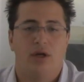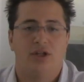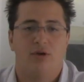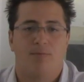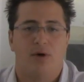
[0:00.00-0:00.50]

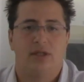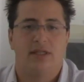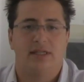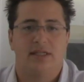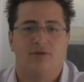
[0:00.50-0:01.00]

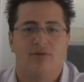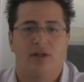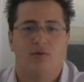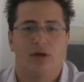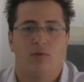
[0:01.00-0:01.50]

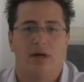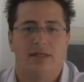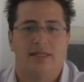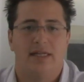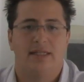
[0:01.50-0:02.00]

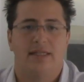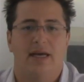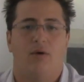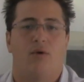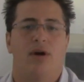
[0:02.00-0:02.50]
0.621 cents
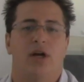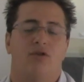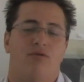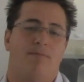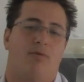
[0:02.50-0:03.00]
or
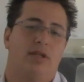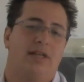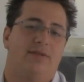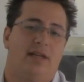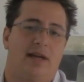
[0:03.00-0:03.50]

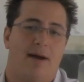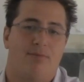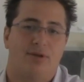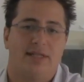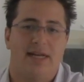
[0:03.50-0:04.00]

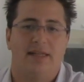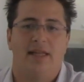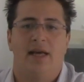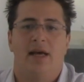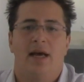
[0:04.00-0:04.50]
3.79%
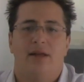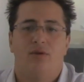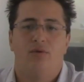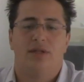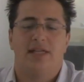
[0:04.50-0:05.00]

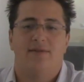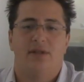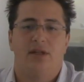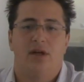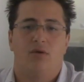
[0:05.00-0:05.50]
to
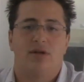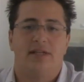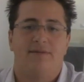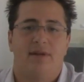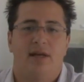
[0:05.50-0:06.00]

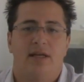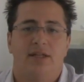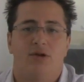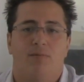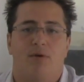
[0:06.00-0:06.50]

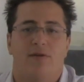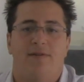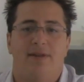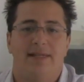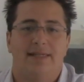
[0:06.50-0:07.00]

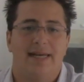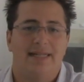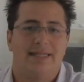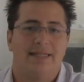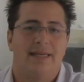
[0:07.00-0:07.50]

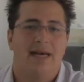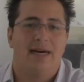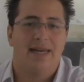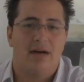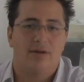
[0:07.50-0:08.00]
$17.15
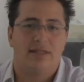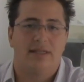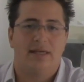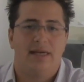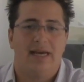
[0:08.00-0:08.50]
an
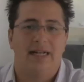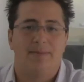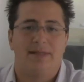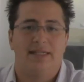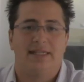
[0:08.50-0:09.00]
ounce,
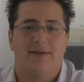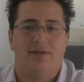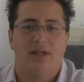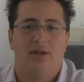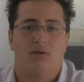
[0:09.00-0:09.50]
eclipsing
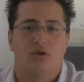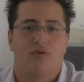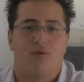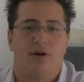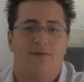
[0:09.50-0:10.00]

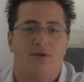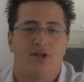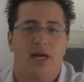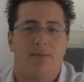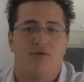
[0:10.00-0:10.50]
$17 for the
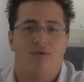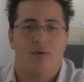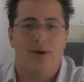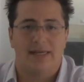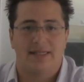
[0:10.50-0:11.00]
first time in 3
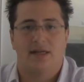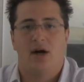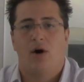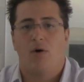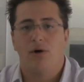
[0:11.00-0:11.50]
weeks.
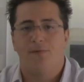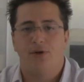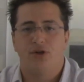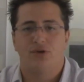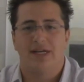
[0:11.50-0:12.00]
Oil
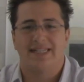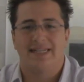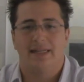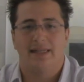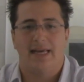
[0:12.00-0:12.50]
futures
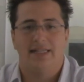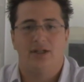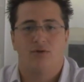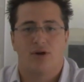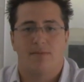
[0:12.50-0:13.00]
extended gains
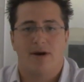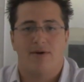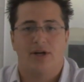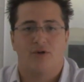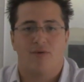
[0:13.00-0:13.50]
in North
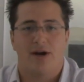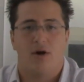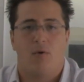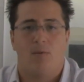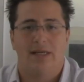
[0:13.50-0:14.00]
America trade
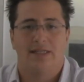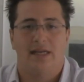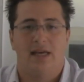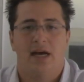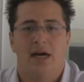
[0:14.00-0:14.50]
on
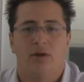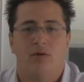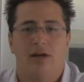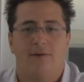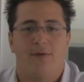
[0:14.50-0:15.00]
Wednesday to
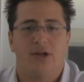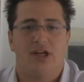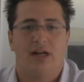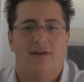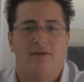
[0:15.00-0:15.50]
hit a fresh
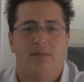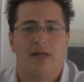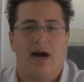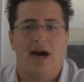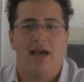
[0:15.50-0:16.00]

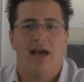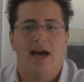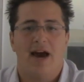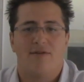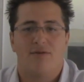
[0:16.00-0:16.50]
11-month high
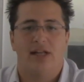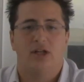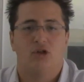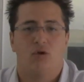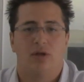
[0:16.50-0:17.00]
after data
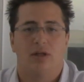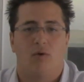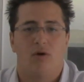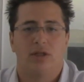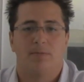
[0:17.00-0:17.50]
showed that
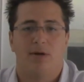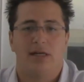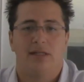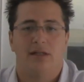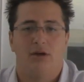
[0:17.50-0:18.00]
oil
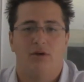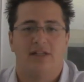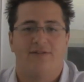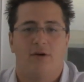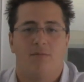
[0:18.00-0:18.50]
supplies in the
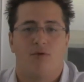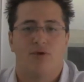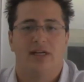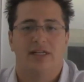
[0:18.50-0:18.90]
US fell more than